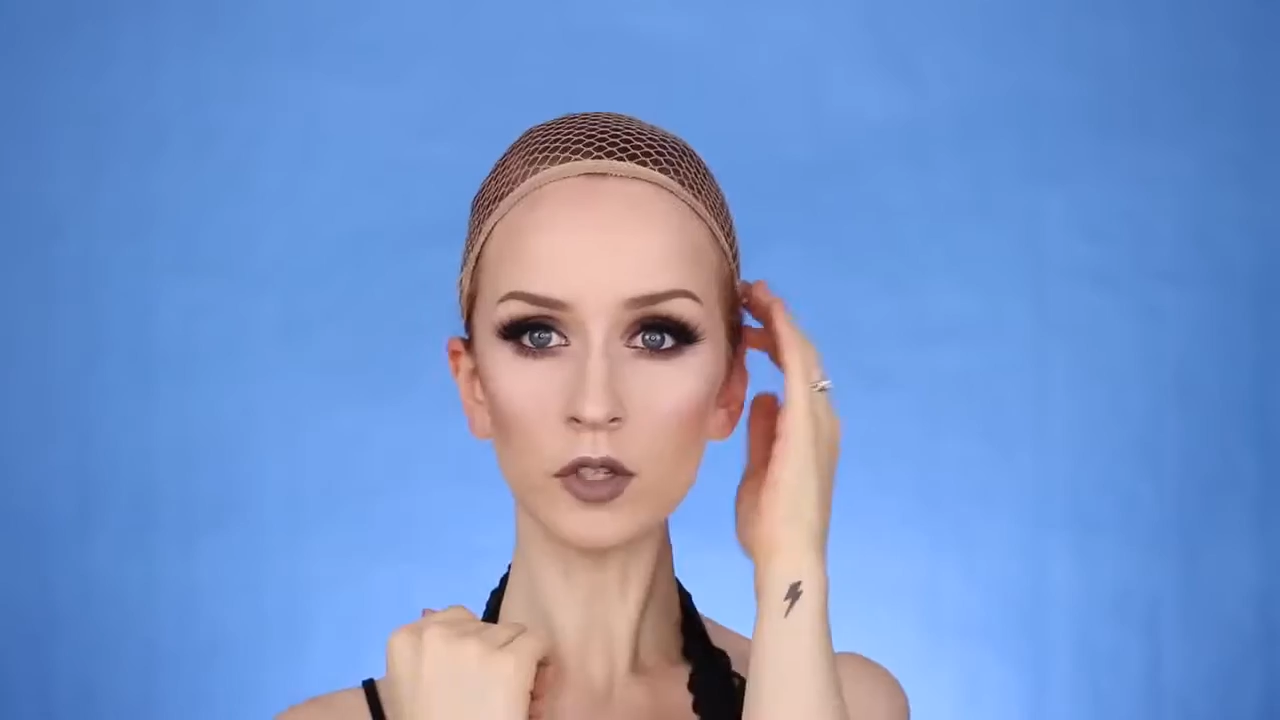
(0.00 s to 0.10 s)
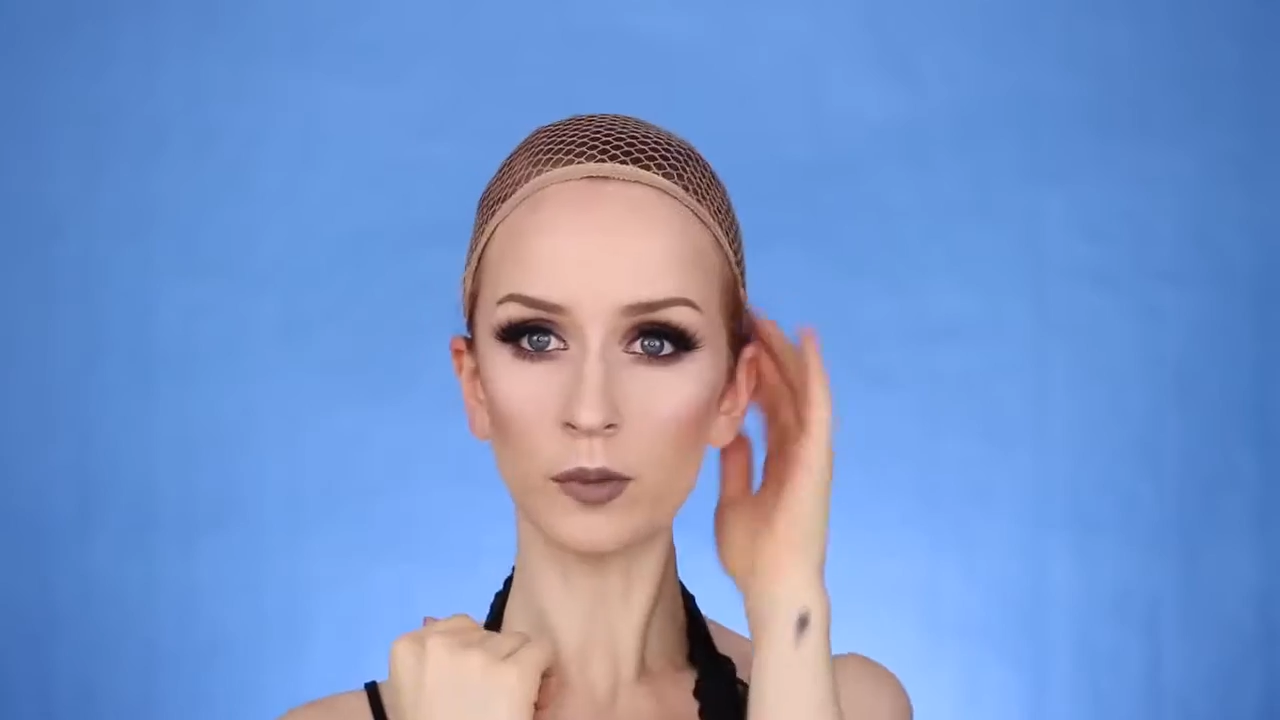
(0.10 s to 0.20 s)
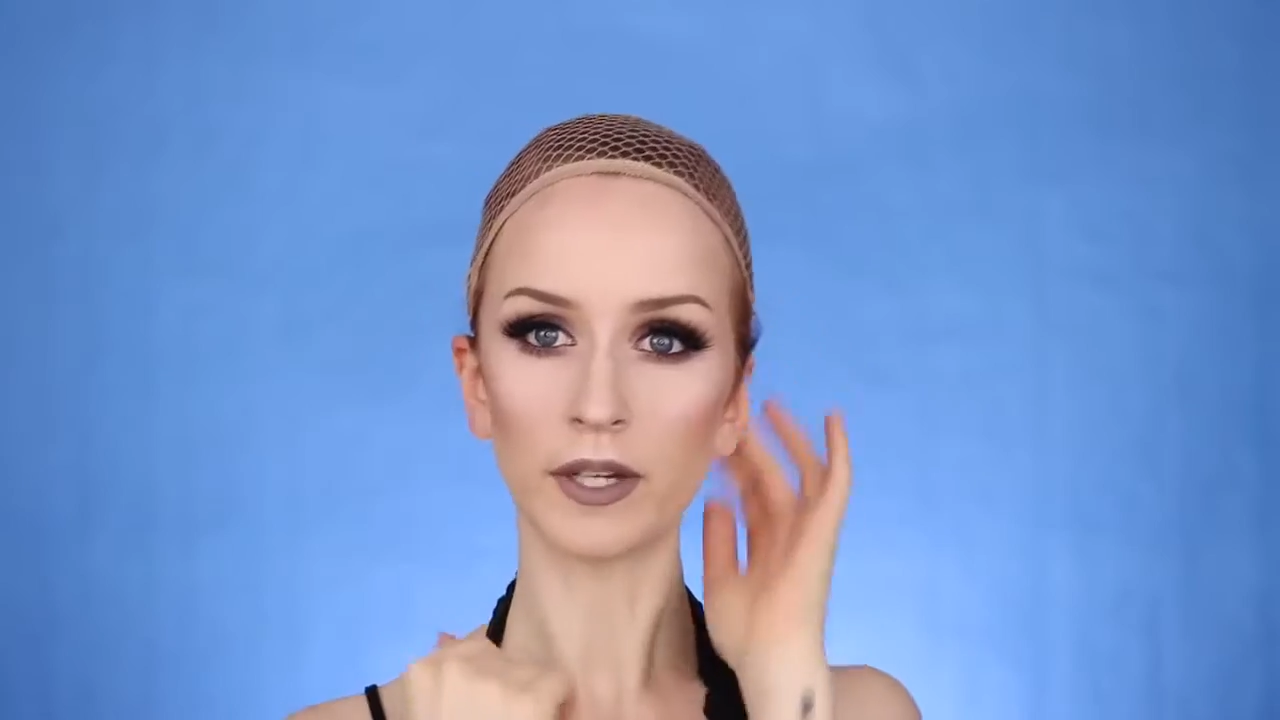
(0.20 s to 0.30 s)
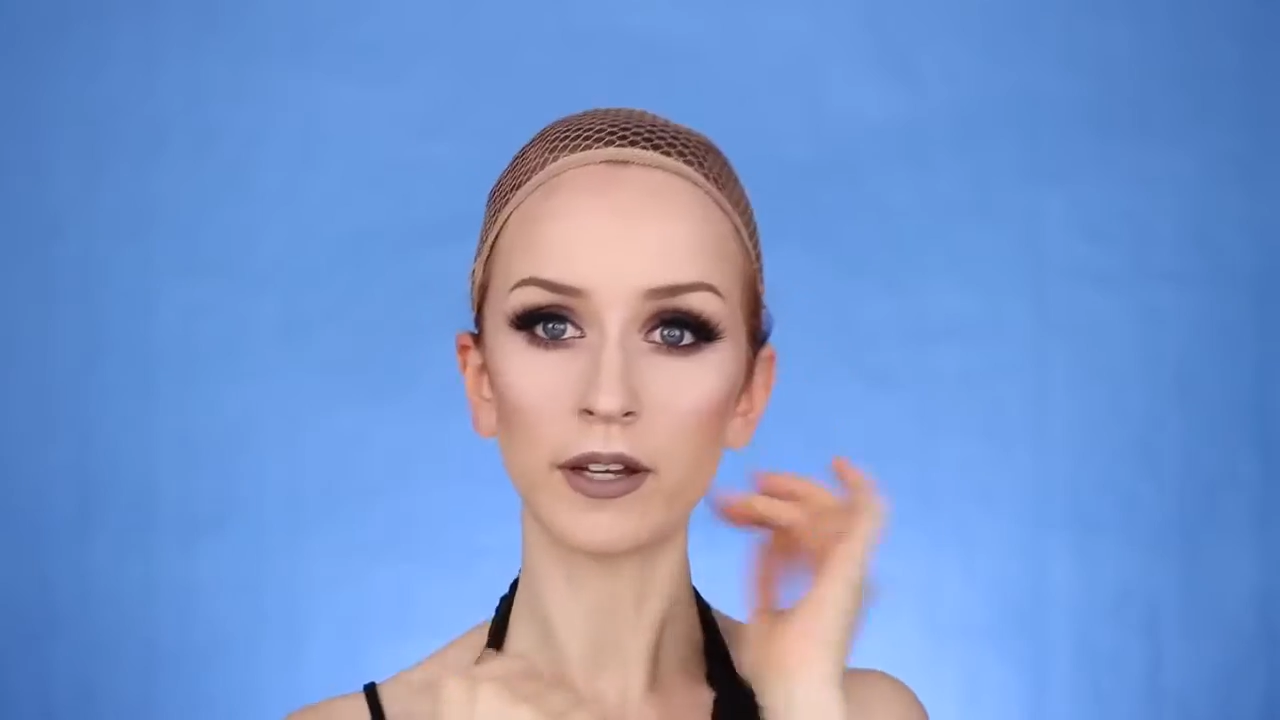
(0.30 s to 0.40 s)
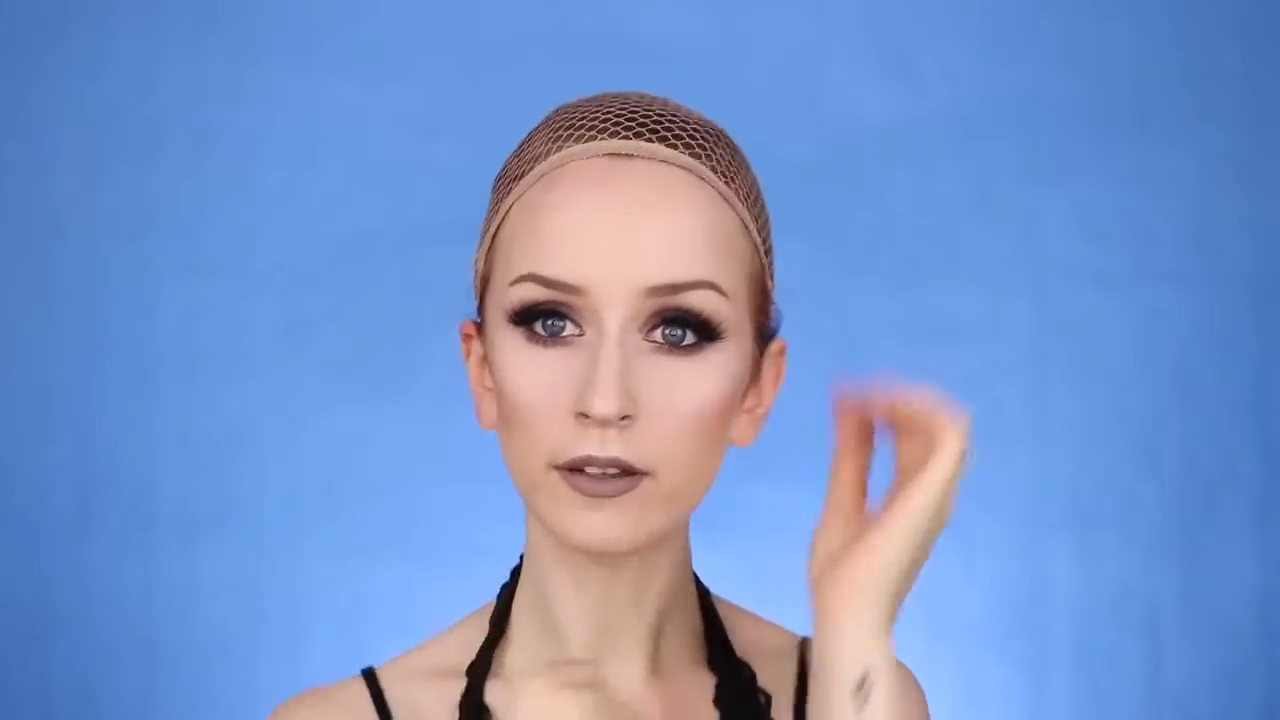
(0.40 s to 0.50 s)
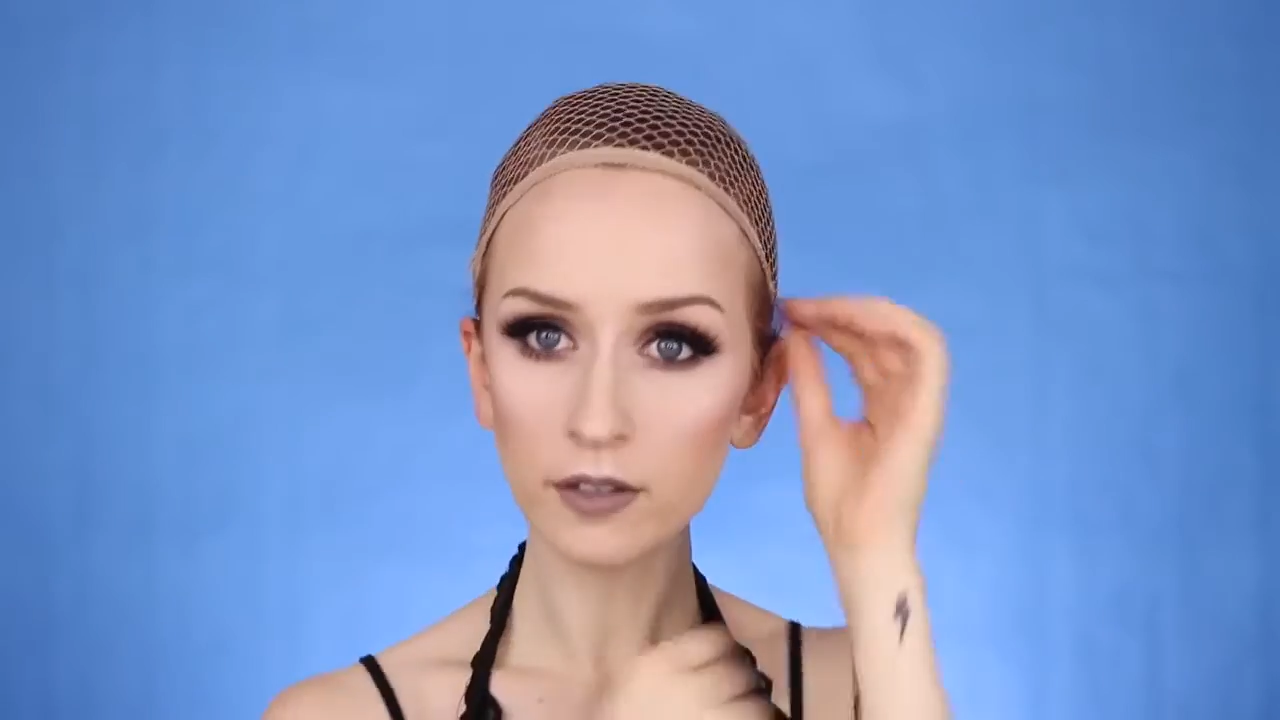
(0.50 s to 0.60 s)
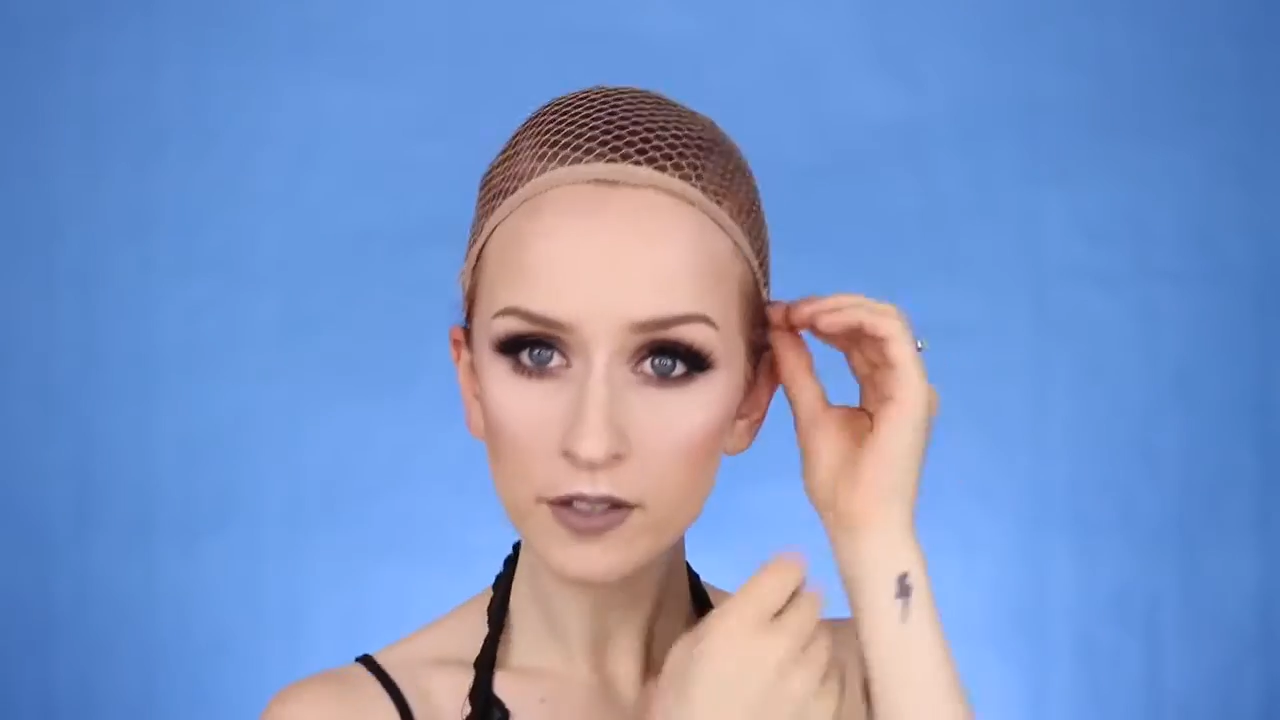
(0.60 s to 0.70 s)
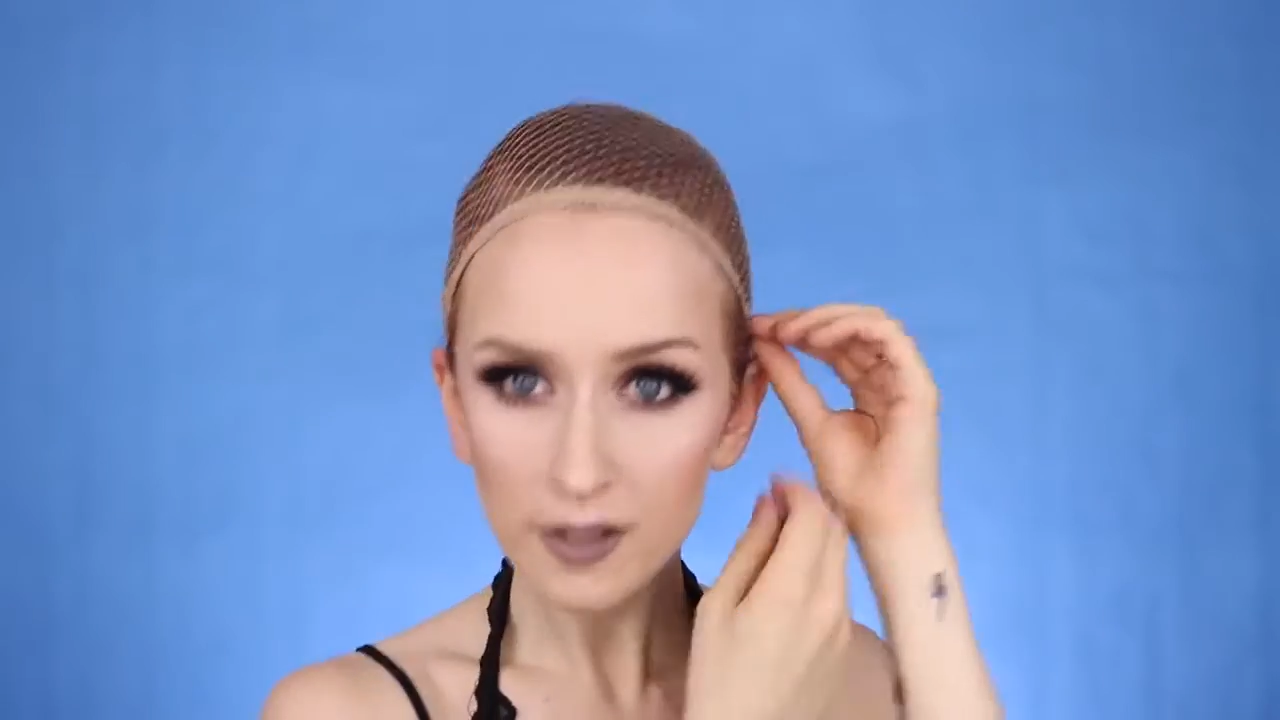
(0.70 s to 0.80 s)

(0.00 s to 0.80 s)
Oh my god, I look